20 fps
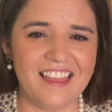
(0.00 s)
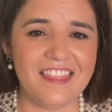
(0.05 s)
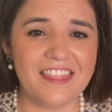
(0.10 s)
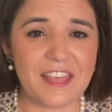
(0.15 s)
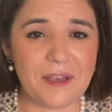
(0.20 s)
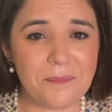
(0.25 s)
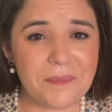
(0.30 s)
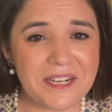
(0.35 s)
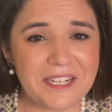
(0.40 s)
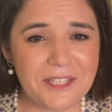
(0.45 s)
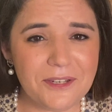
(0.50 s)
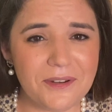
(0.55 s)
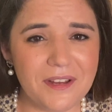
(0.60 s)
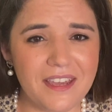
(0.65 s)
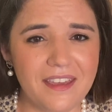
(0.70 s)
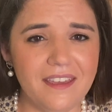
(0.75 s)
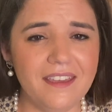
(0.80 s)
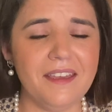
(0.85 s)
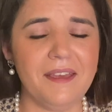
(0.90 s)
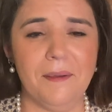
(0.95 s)
Number
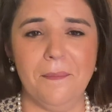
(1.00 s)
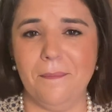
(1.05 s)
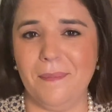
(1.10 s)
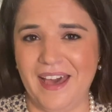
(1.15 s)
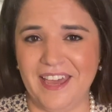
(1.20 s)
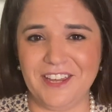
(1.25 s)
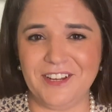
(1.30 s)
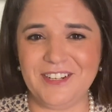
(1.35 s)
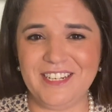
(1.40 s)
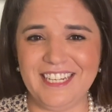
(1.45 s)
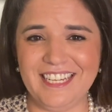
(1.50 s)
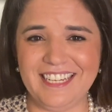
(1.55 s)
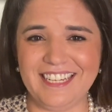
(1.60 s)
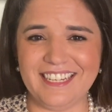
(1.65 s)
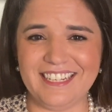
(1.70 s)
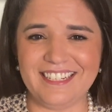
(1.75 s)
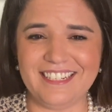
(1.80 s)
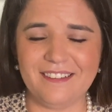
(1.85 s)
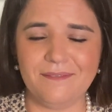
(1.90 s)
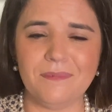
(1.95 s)
3, buy your
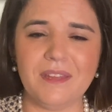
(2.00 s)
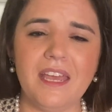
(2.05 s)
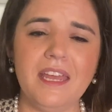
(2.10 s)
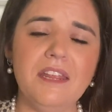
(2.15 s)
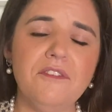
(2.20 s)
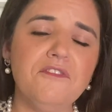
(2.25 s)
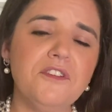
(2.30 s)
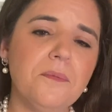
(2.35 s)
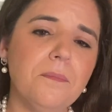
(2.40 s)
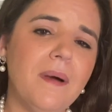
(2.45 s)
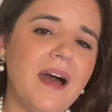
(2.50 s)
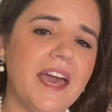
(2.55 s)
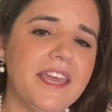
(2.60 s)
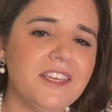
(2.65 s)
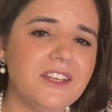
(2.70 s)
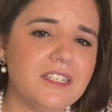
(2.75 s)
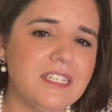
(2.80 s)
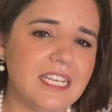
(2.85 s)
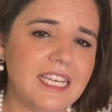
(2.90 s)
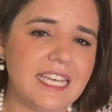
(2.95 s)
ticket. And if you're buying
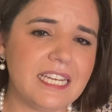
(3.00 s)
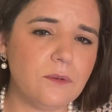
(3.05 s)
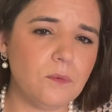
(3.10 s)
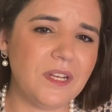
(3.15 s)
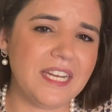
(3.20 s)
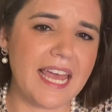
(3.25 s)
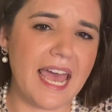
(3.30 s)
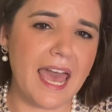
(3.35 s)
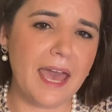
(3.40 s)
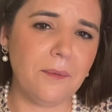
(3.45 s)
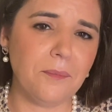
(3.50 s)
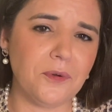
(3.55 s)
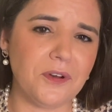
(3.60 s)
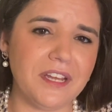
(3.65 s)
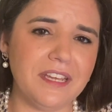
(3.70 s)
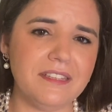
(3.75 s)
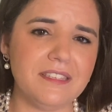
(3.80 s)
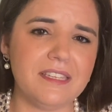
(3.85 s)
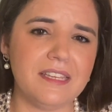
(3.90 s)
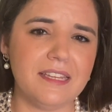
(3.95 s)
your ticket with
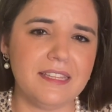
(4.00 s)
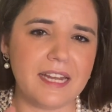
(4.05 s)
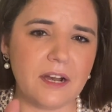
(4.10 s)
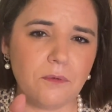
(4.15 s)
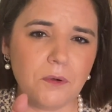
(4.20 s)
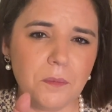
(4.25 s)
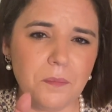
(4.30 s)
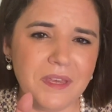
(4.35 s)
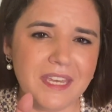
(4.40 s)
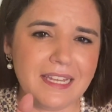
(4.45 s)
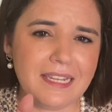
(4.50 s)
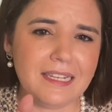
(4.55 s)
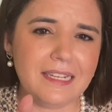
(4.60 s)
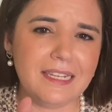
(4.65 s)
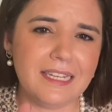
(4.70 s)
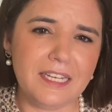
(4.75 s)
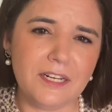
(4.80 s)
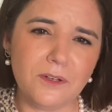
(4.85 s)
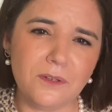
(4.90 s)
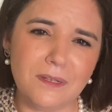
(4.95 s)
Emirates, there will be a
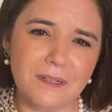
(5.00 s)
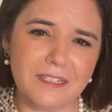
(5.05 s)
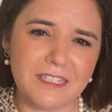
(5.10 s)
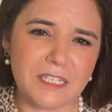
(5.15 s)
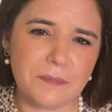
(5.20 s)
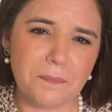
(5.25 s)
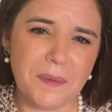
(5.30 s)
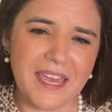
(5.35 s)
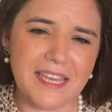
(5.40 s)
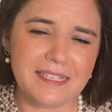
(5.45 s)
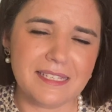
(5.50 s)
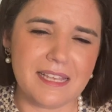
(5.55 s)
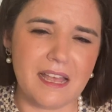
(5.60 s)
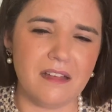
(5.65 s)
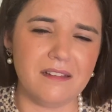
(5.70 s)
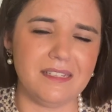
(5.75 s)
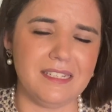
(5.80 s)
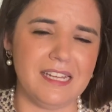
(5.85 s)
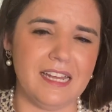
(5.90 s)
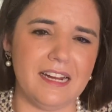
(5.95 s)
little space
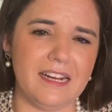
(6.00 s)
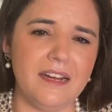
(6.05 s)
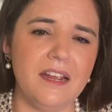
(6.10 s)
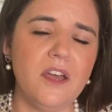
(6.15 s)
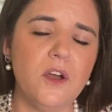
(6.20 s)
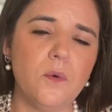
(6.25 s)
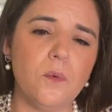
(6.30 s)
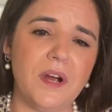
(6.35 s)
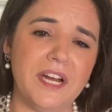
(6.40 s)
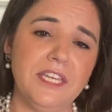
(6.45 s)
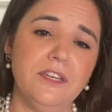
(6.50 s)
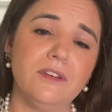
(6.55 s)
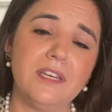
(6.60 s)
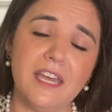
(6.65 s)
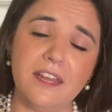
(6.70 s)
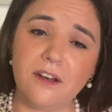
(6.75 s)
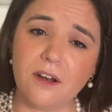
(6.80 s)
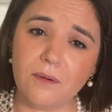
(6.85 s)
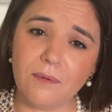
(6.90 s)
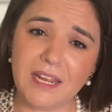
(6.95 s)
out there where you
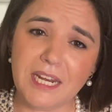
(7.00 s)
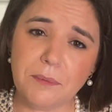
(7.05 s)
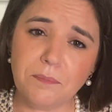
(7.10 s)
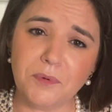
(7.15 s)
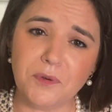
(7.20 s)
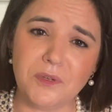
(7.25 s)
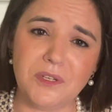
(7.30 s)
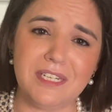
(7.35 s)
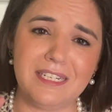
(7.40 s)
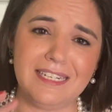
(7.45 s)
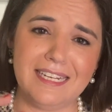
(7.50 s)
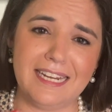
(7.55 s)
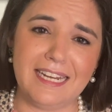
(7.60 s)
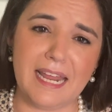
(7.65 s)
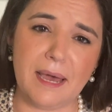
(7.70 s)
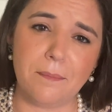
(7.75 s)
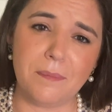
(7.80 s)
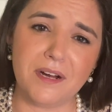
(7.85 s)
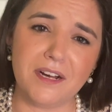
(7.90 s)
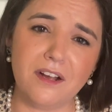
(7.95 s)
can already put the
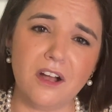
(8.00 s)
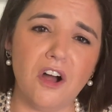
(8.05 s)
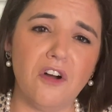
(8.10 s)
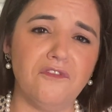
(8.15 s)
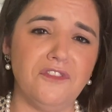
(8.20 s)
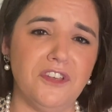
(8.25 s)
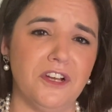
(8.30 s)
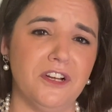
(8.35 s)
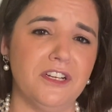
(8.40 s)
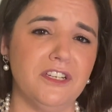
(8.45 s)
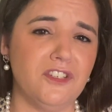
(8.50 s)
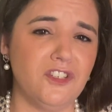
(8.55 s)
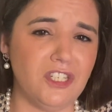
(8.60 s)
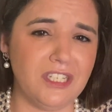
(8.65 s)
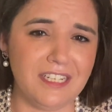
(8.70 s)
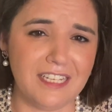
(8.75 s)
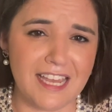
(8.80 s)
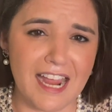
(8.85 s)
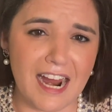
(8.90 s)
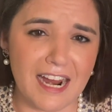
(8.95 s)
number of your
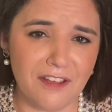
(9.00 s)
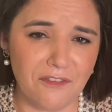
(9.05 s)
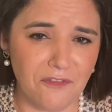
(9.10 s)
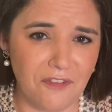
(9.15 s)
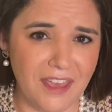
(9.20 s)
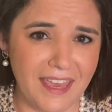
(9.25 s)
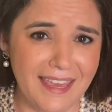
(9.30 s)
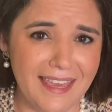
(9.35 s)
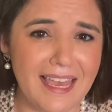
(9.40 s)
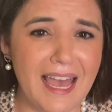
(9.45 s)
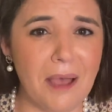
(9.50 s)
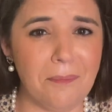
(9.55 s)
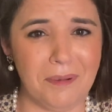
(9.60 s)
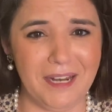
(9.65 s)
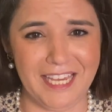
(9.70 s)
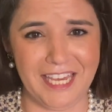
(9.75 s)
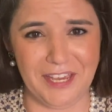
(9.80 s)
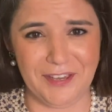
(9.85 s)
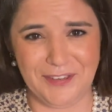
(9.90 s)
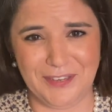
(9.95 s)
GDRFA
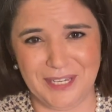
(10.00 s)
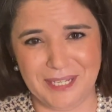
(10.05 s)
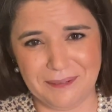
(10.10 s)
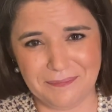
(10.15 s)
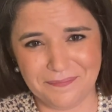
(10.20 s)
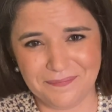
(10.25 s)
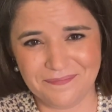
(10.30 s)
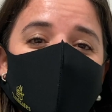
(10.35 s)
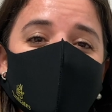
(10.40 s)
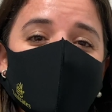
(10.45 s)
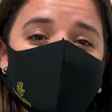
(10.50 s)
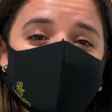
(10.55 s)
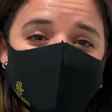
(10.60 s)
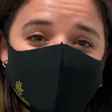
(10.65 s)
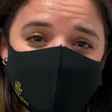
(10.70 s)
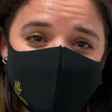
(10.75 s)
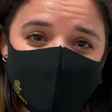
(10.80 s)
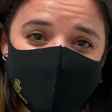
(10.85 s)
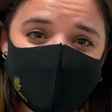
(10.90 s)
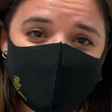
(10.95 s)
application. And the
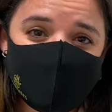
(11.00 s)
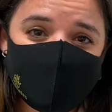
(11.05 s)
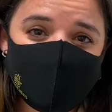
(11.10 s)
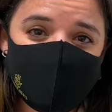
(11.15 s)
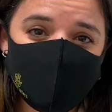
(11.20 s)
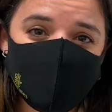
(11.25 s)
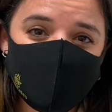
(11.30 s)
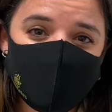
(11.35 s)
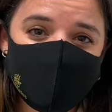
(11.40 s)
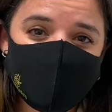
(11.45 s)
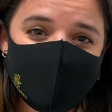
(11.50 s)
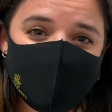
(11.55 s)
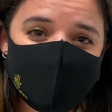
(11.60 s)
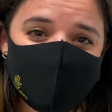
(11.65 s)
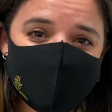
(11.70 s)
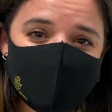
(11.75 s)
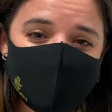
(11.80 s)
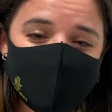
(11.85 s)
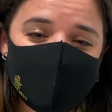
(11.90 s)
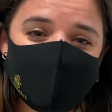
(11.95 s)
next step
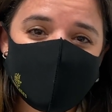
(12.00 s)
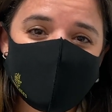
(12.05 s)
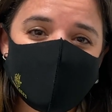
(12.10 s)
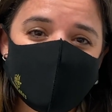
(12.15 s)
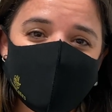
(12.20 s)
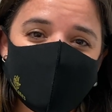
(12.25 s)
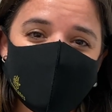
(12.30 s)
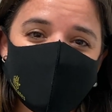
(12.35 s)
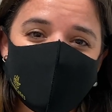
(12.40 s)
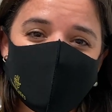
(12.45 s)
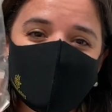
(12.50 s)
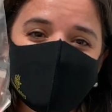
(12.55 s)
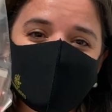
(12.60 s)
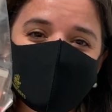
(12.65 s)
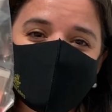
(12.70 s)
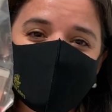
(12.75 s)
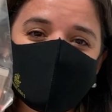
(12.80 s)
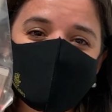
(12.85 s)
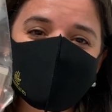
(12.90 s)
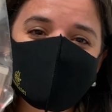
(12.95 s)
is
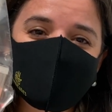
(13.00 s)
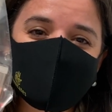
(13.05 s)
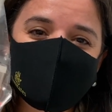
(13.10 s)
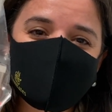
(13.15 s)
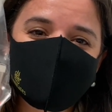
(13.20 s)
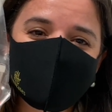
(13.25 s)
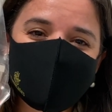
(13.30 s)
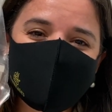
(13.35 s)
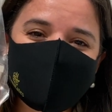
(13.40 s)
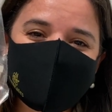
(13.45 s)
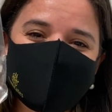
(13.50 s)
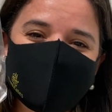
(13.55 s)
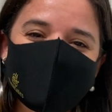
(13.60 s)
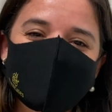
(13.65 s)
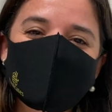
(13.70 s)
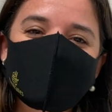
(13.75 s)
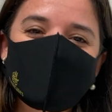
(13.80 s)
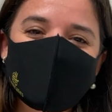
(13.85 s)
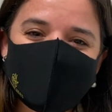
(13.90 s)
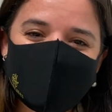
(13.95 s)
your favorite
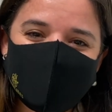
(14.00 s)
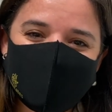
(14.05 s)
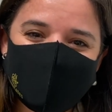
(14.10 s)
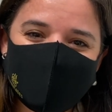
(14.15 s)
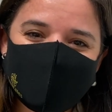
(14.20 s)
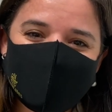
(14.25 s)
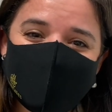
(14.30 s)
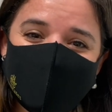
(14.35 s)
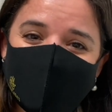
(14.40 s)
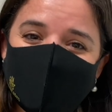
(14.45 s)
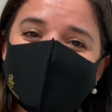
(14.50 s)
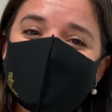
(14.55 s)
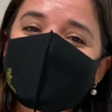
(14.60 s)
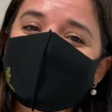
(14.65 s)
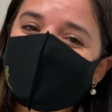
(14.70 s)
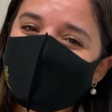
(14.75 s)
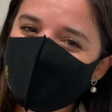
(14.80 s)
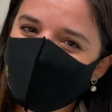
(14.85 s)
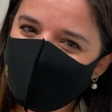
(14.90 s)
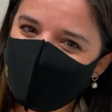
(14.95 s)
PCR test.
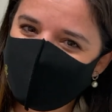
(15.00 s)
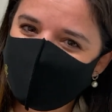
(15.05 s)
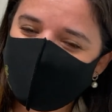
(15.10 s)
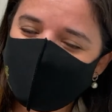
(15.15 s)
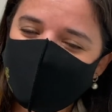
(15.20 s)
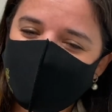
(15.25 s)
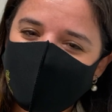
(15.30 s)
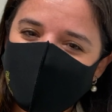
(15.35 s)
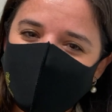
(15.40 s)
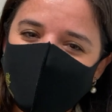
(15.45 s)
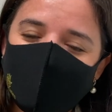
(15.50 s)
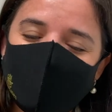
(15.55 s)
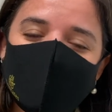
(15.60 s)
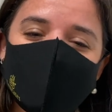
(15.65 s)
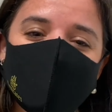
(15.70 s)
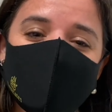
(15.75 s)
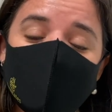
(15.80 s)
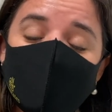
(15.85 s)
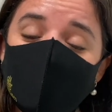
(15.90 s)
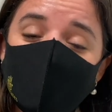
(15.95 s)
Once again, I
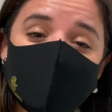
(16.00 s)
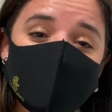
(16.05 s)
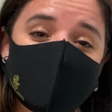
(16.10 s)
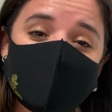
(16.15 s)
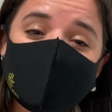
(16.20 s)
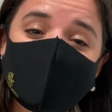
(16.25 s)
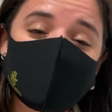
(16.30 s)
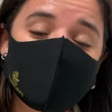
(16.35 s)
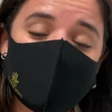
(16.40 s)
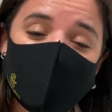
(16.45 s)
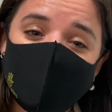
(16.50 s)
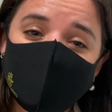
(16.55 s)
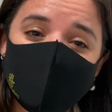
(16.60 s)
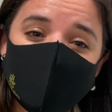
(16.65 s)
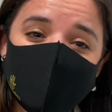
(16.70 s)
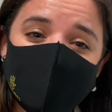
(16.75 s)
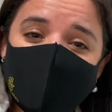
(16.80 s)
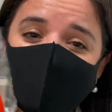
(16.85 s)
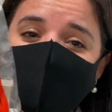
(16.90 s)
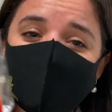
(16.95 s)
think we're going to
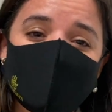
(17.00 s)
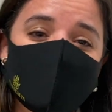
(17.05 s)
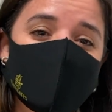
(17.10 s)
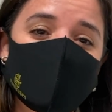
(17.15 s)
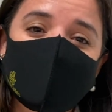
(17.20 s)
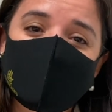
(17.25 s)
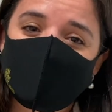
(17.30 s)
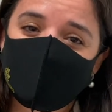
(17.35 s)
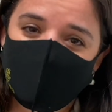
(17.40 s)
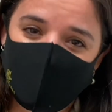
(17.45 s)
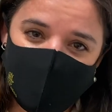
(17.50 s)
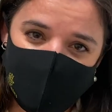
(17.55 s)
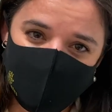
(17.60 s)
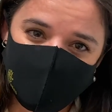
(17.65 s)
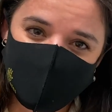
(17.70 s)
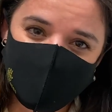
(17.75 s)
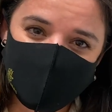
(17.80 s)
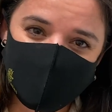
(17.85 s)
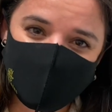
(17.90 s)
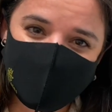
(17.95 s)
travel as long as we
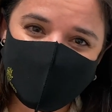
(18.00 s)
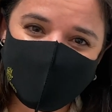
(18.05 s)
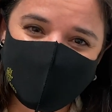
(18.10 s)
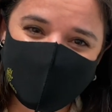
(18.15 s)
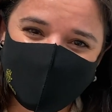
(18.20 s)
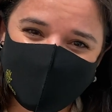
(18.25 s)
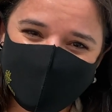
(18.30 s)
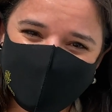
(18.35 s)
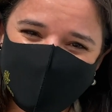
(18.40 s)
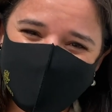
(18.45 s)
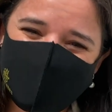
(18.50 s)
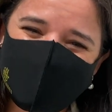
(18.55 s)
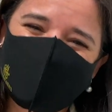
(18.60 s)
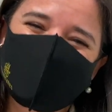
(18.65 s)
have noses here.